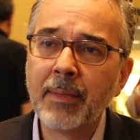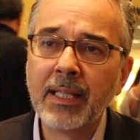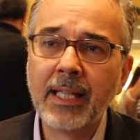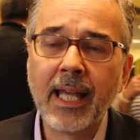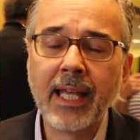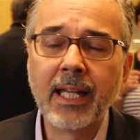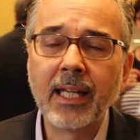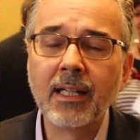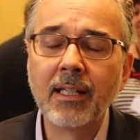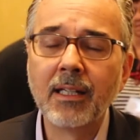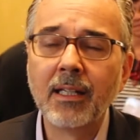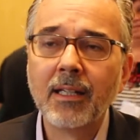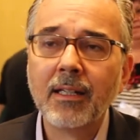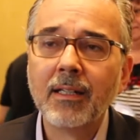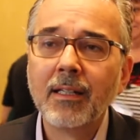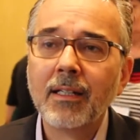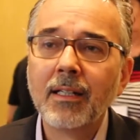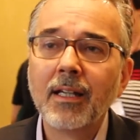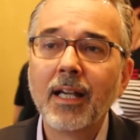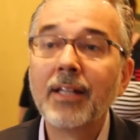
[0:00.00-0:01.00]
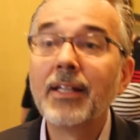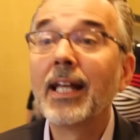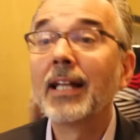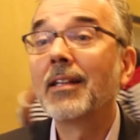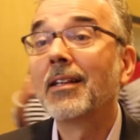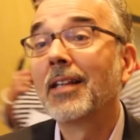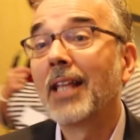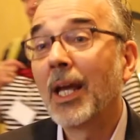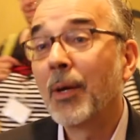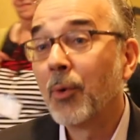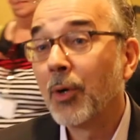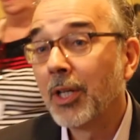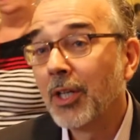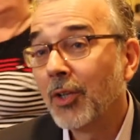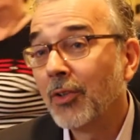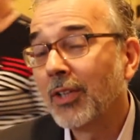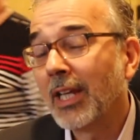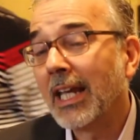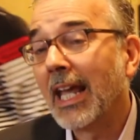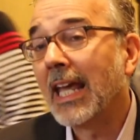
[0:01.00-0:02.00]
and they didn't, and that they were
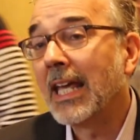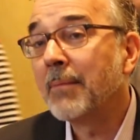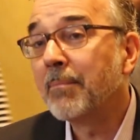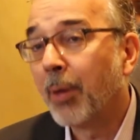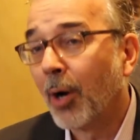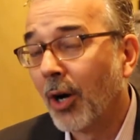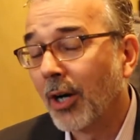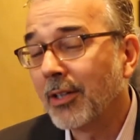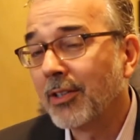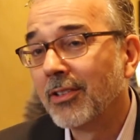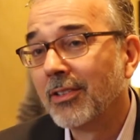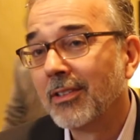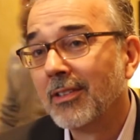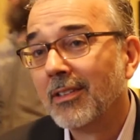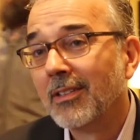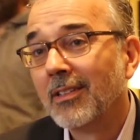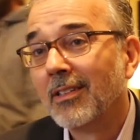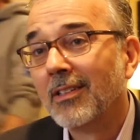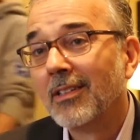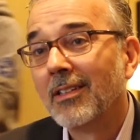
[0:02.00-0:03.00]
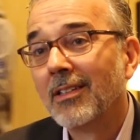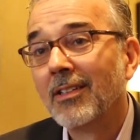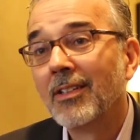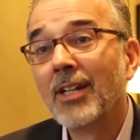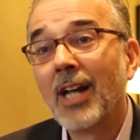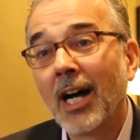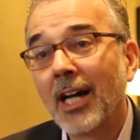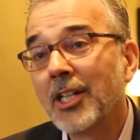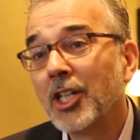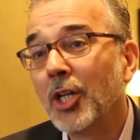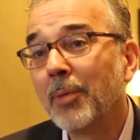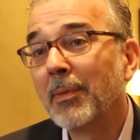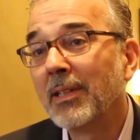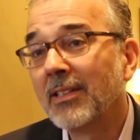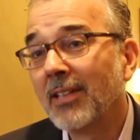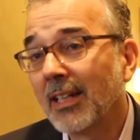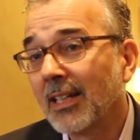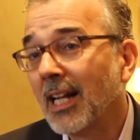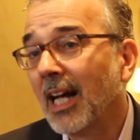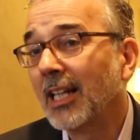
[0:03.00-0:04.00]
using in part non human
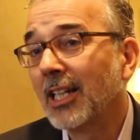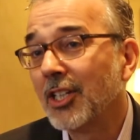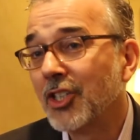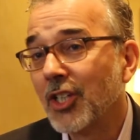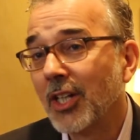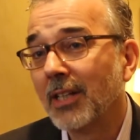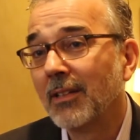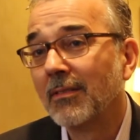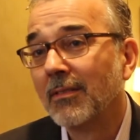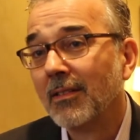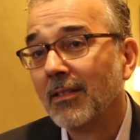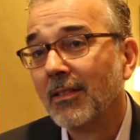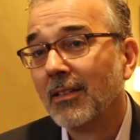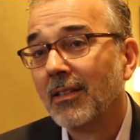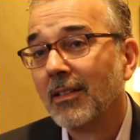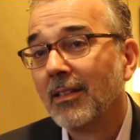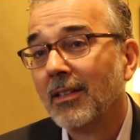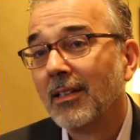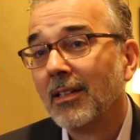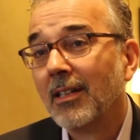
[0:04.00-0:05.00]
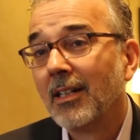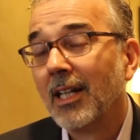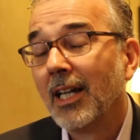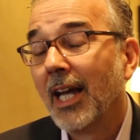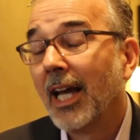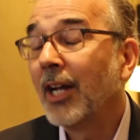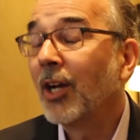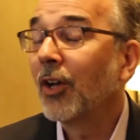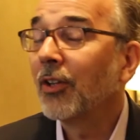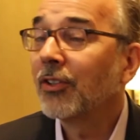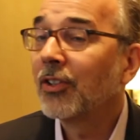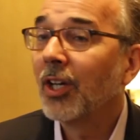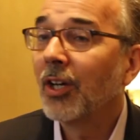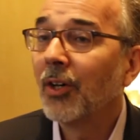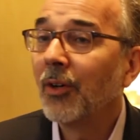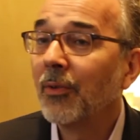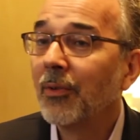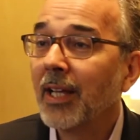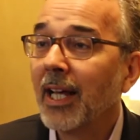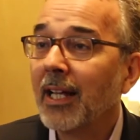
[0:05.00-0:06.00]
technology and
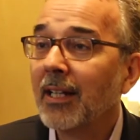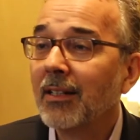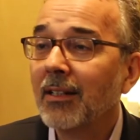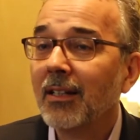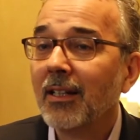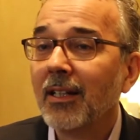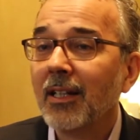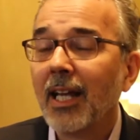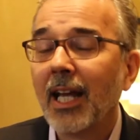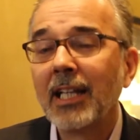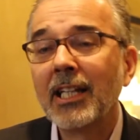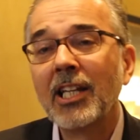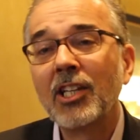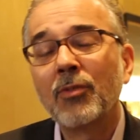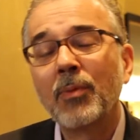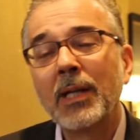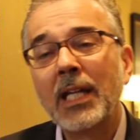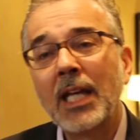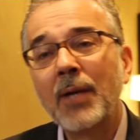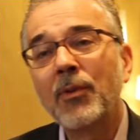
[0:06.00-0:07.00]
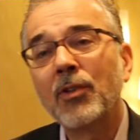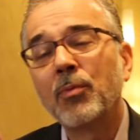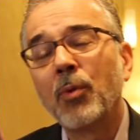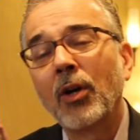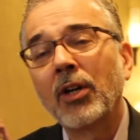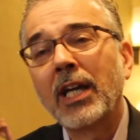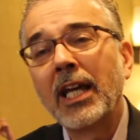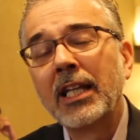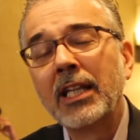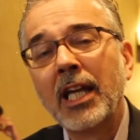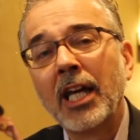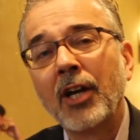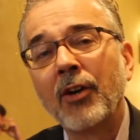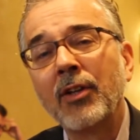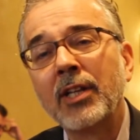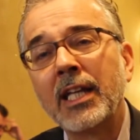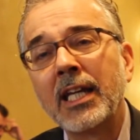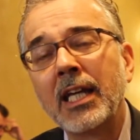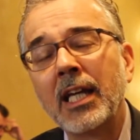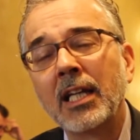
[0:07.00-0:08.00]
also that at least when he was working there
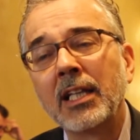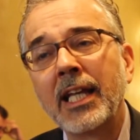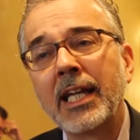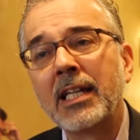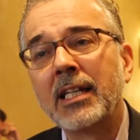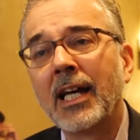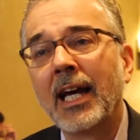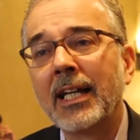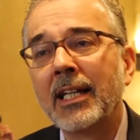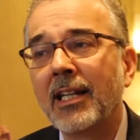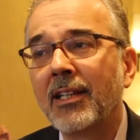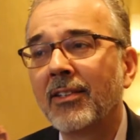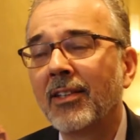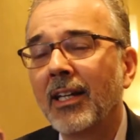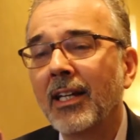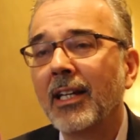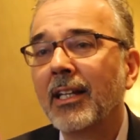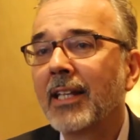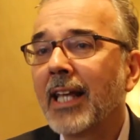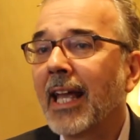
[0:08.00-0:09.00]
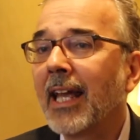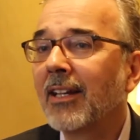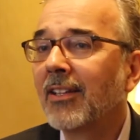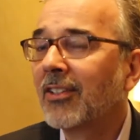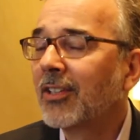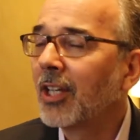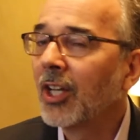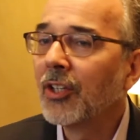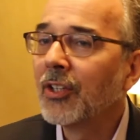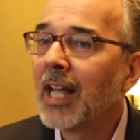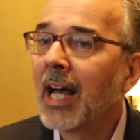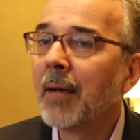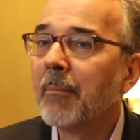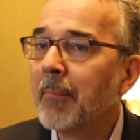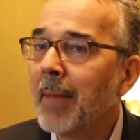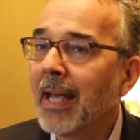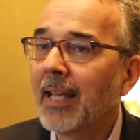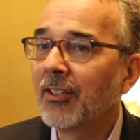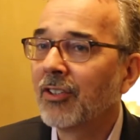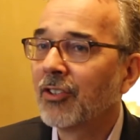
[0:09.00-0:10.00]
in the uh, late 90s, they had still not
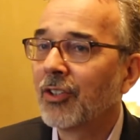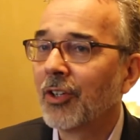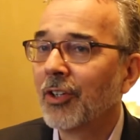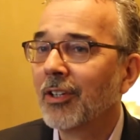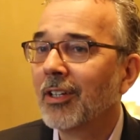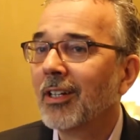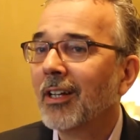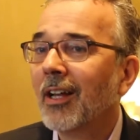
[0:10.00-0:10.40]
mastered